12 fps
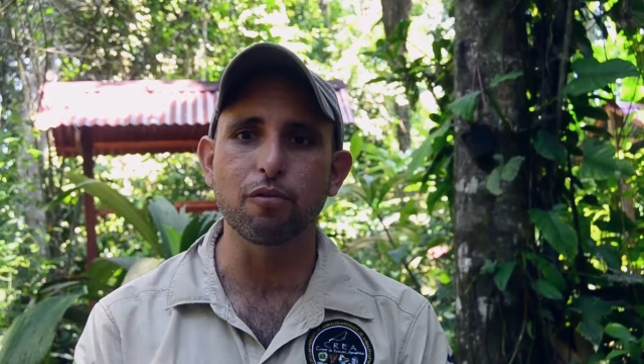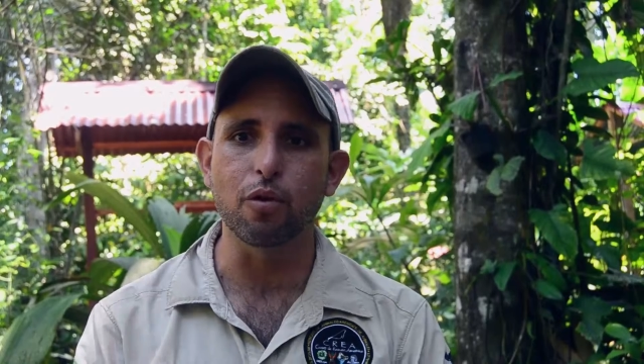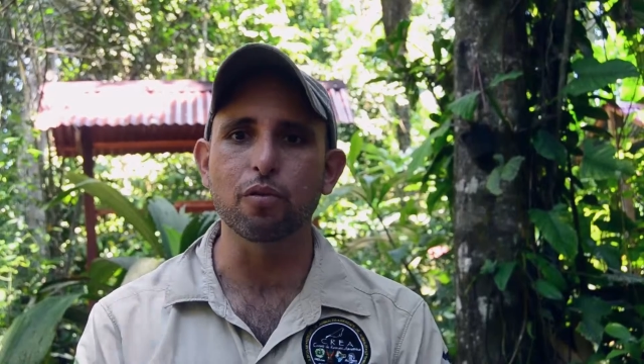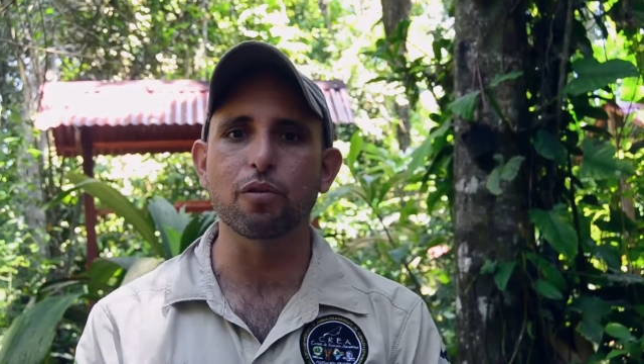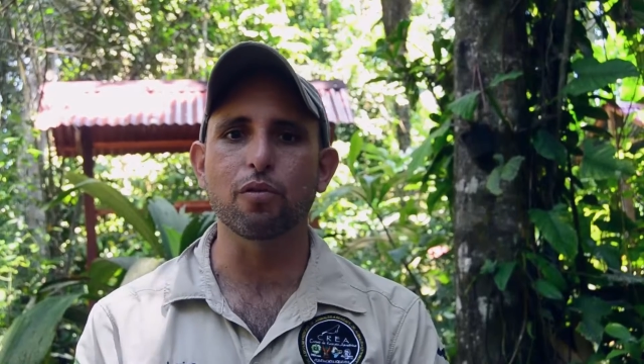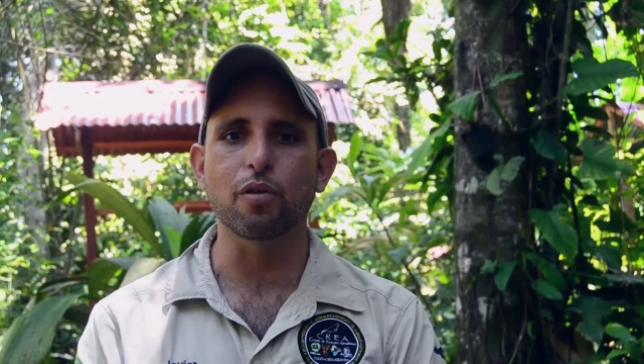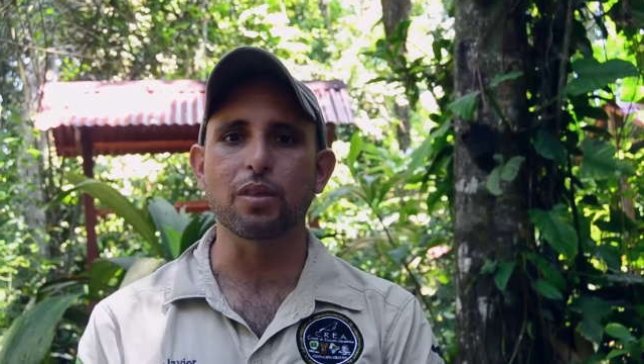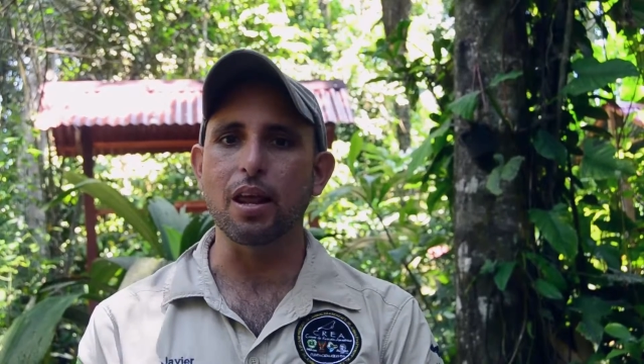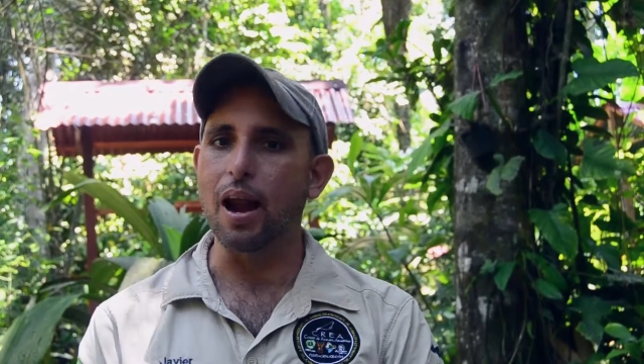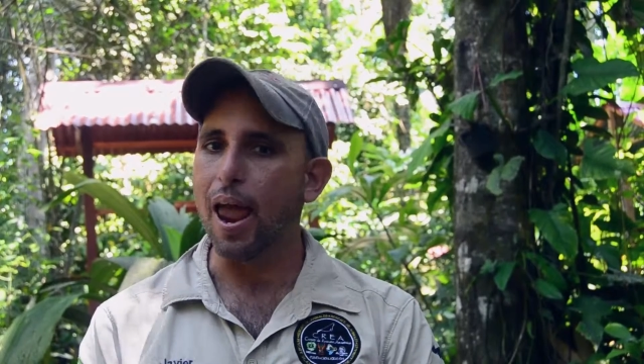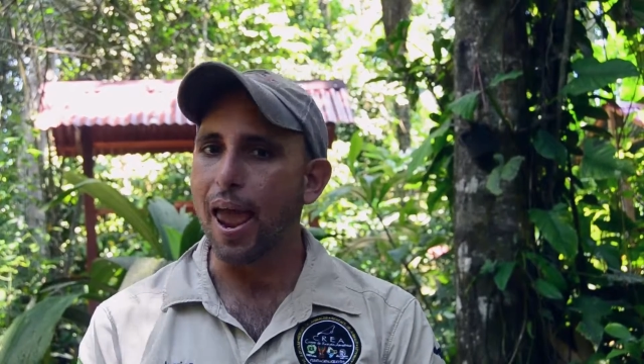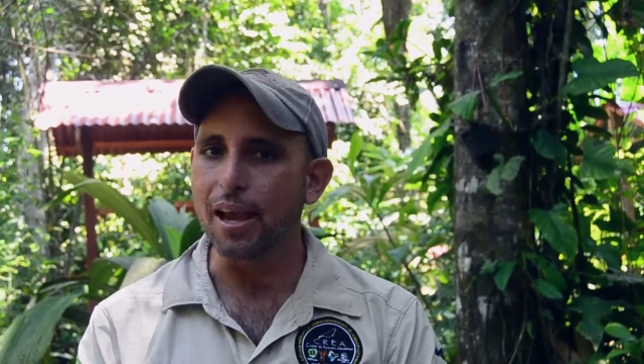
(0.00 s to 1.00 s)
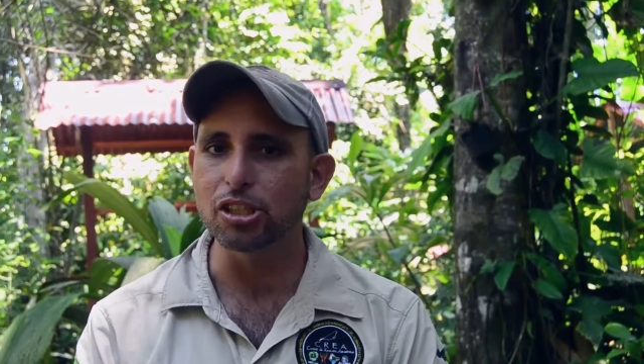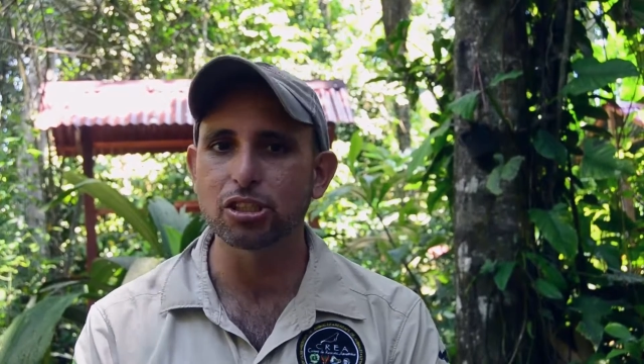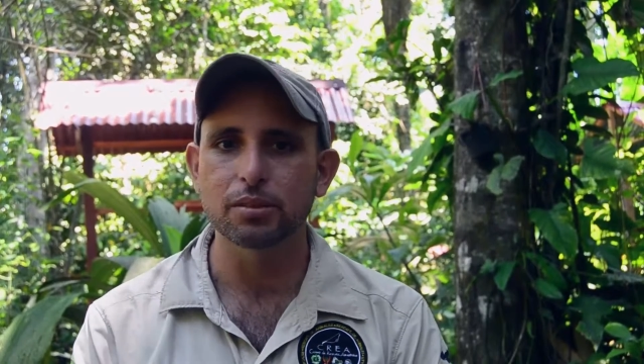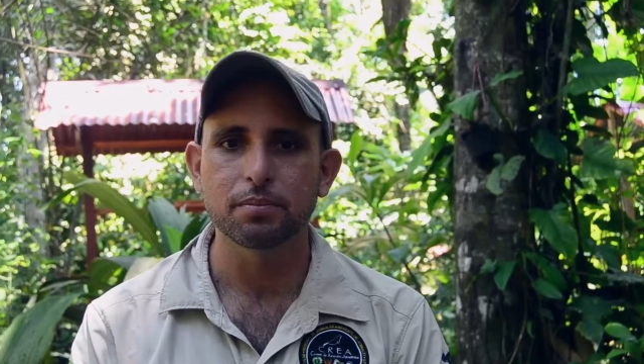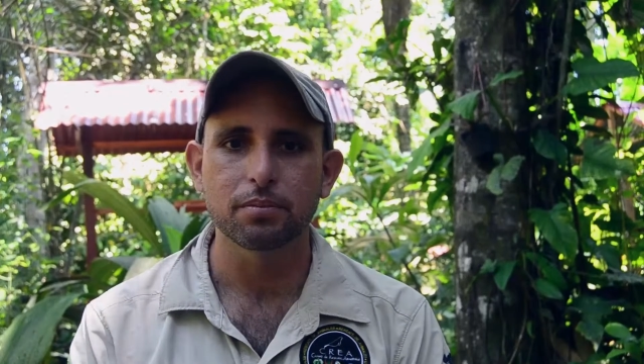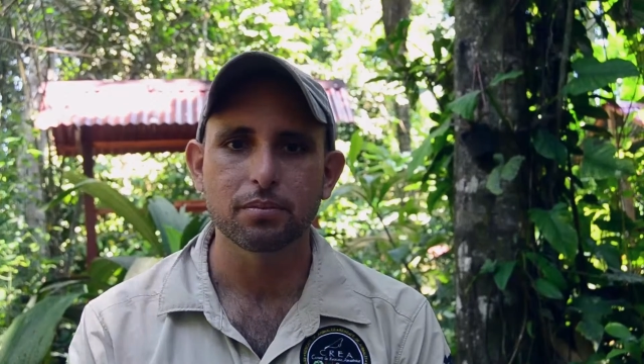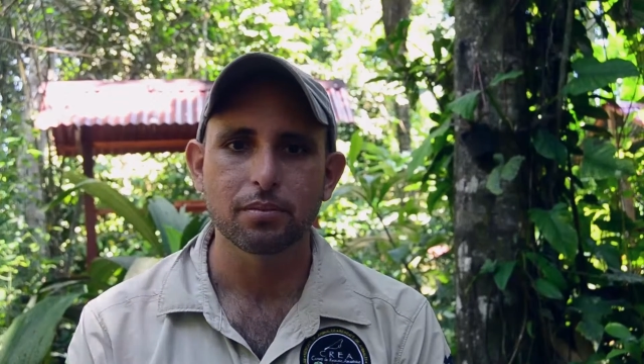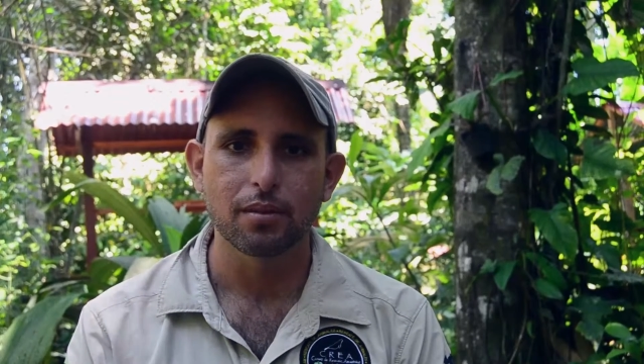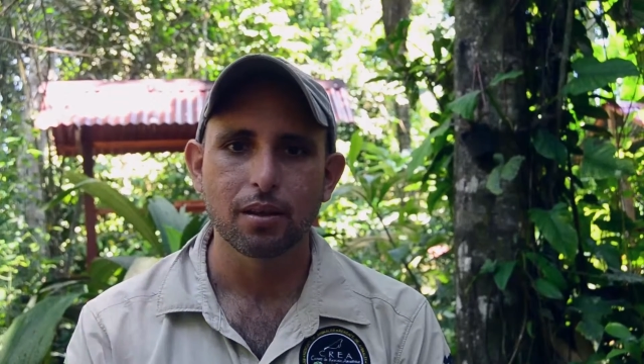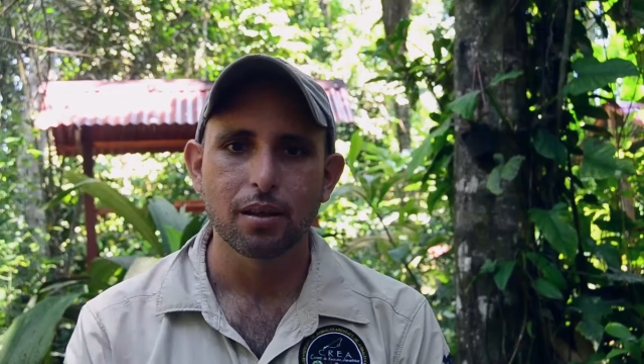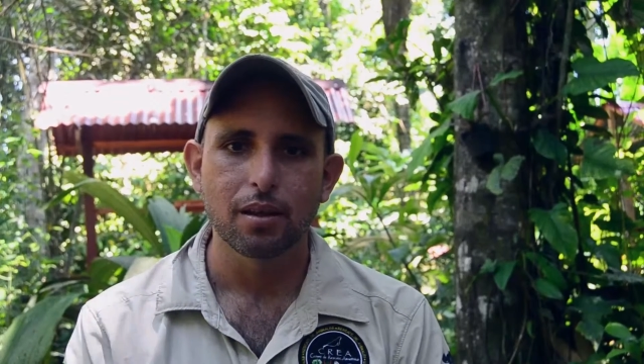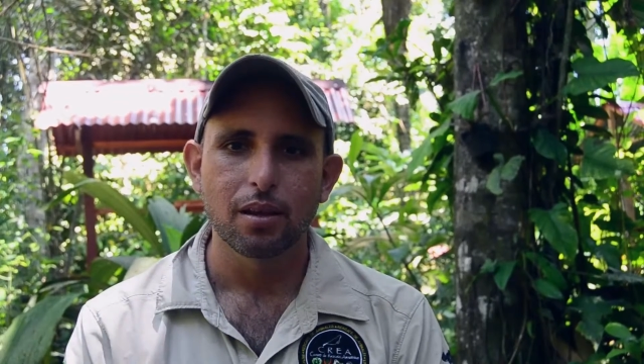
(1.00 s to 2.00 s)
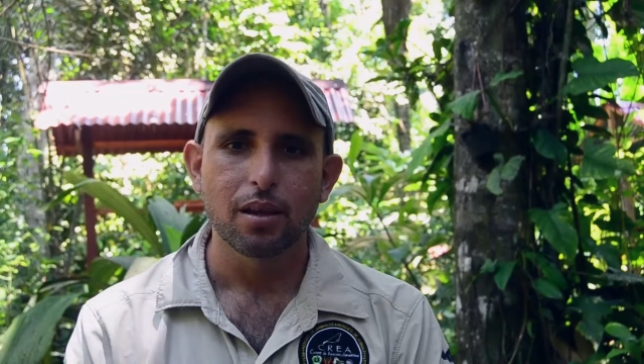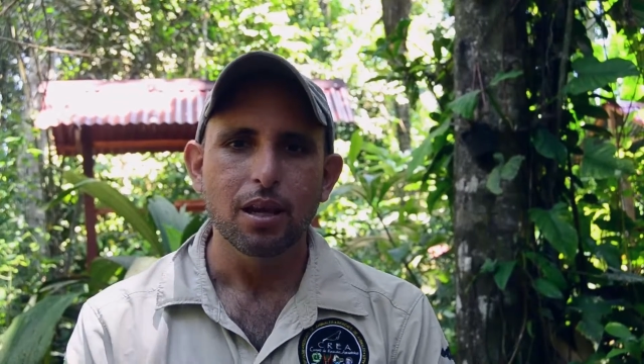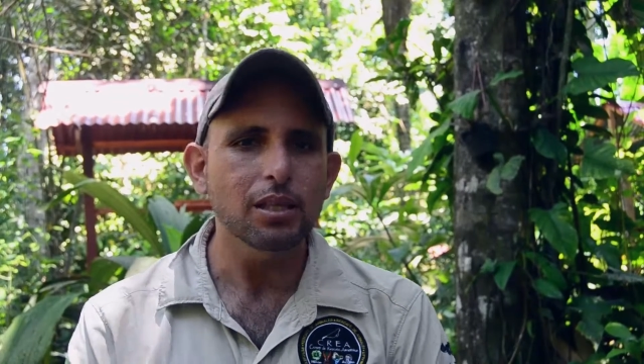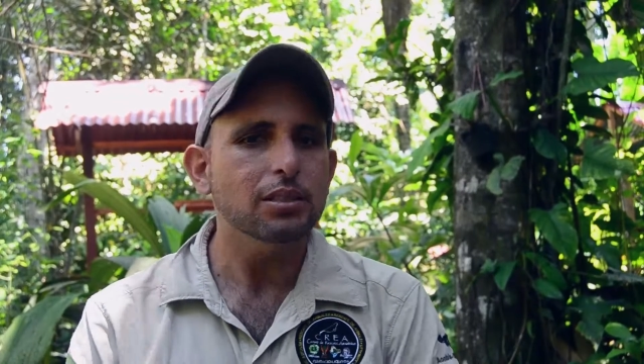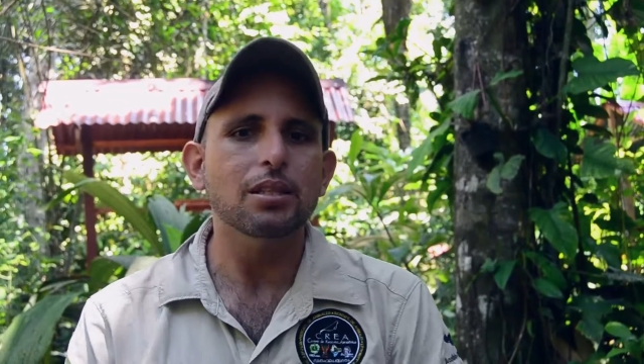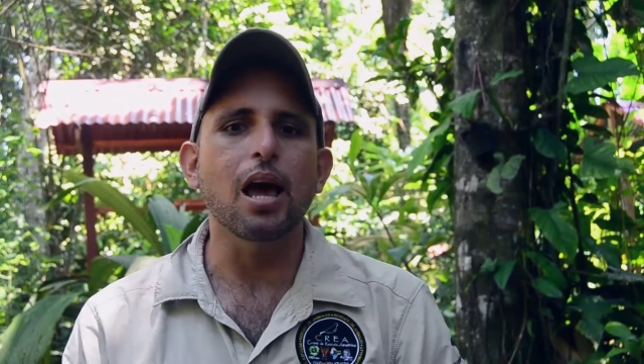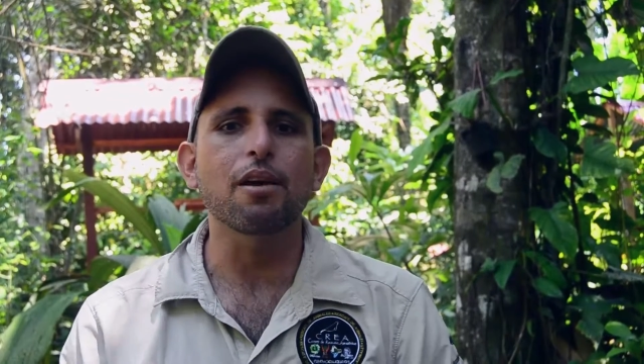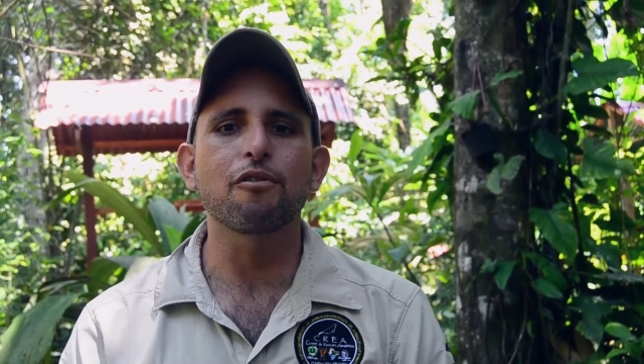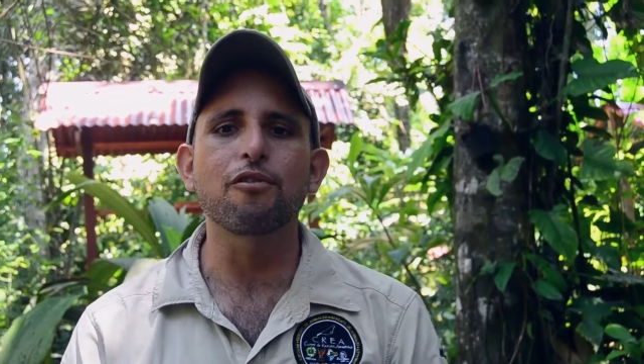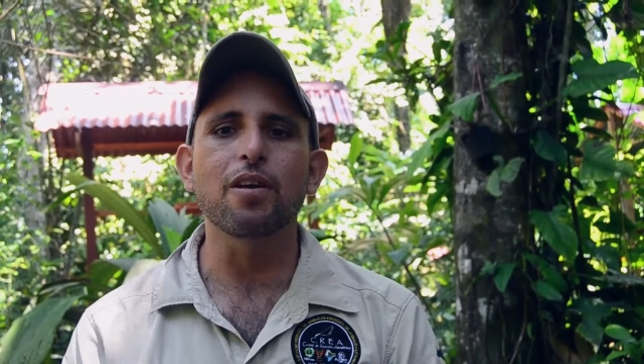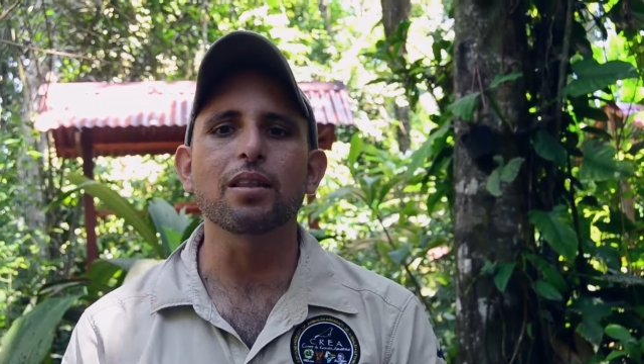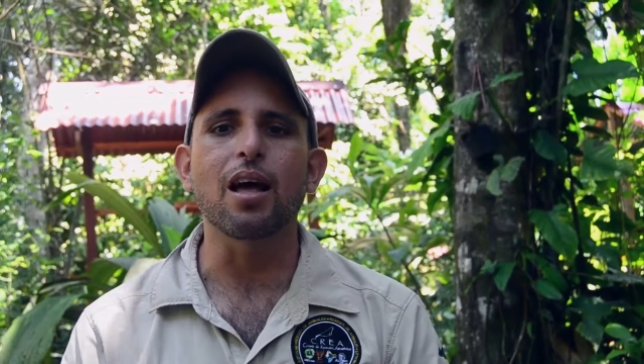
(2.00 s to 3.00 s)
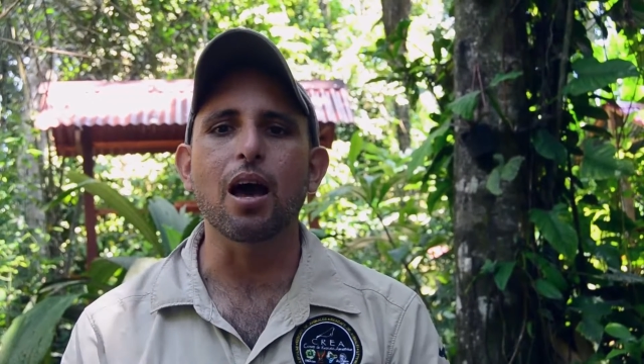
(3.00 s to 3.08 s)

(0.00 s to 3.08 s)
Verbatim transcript: food for their age it's like feed